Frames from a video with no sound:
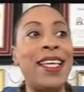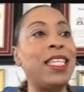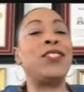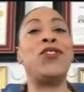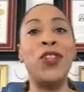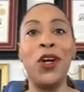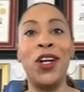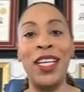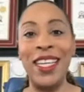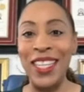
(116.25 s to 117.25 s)
this
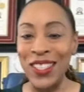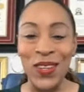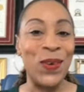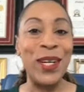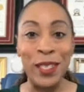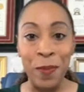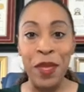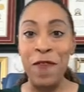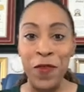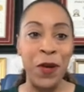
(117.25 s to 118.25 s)
journey is going to
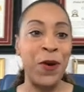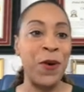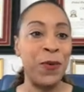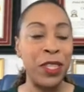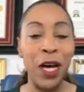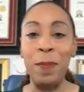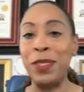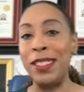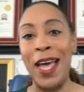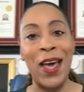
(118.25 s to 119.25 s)
be filled with ups
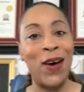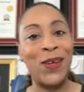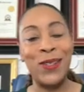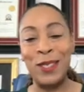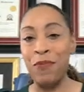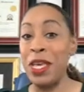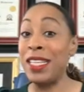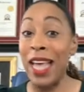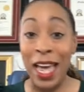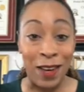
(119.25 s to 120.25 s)
and downs and peaks
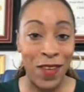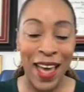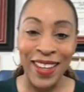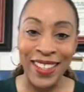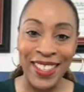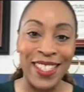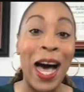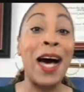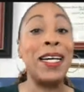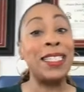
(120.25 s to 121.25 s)
and valleys,
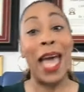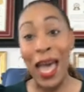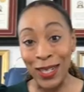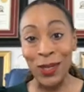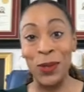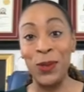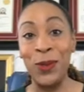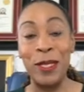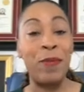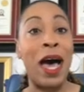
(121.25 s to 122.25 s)
highs and
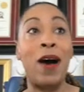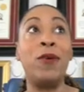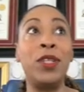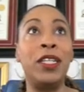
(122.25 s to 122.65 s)
lows. I'm not only